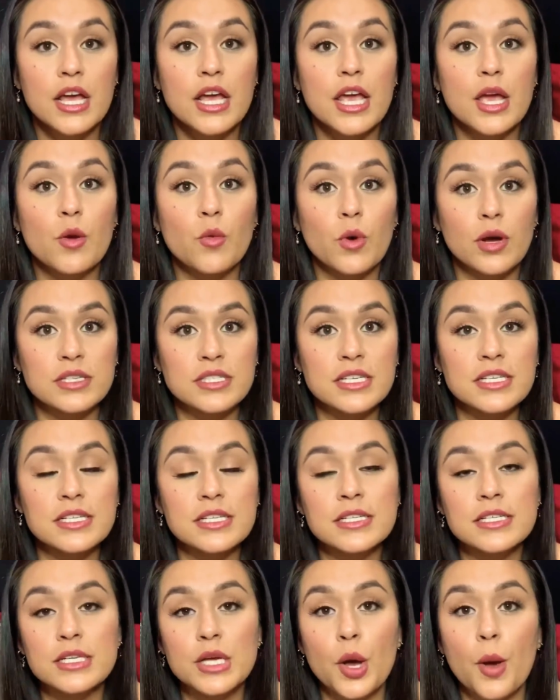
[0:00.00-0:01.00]
It wasn't
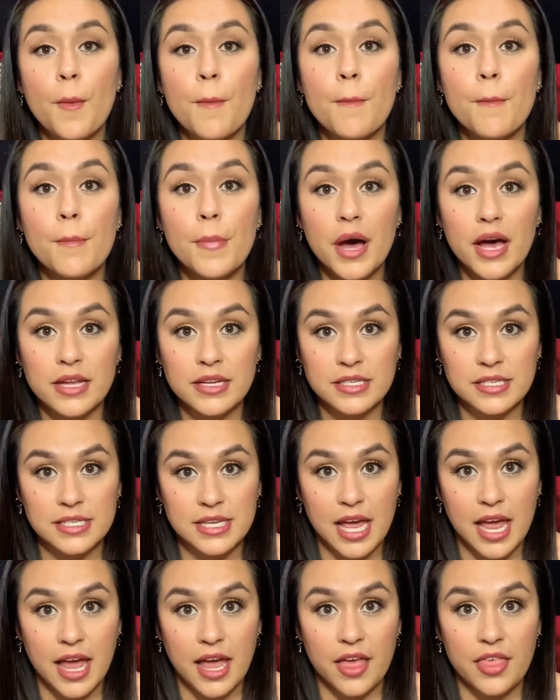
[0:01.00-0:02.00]
until
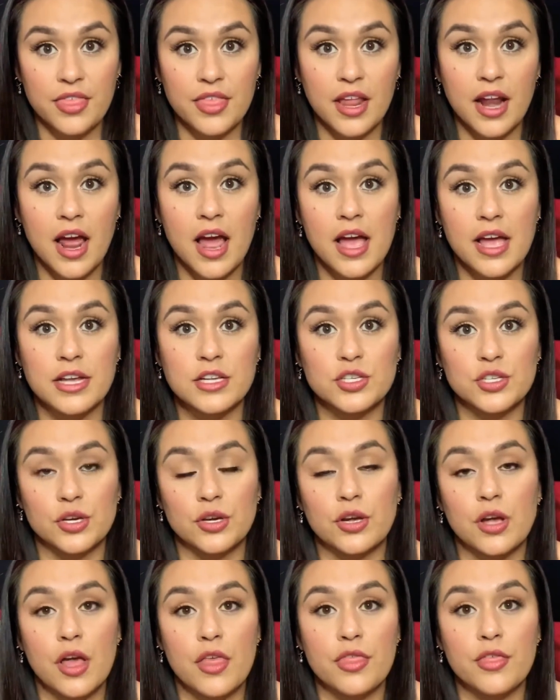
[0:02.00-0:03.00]
Monday that I
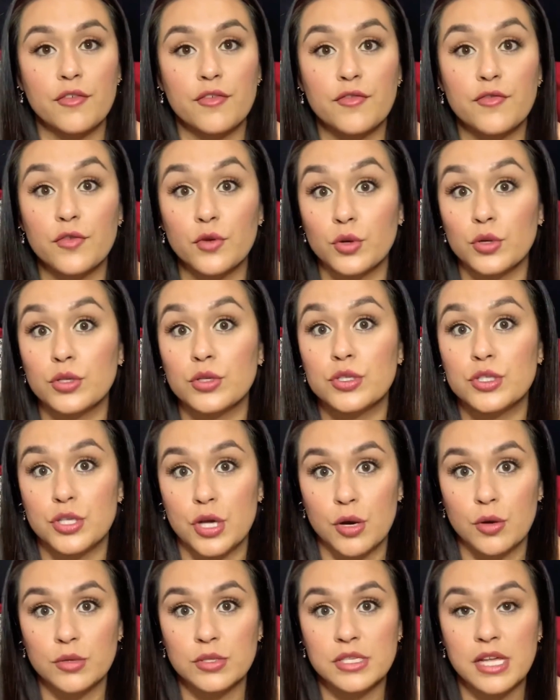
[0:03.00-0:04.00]
took the full
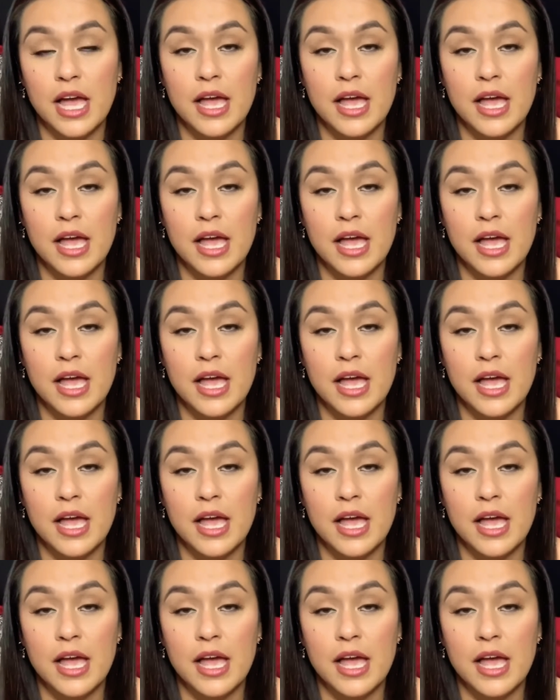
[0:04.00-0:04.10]
dose.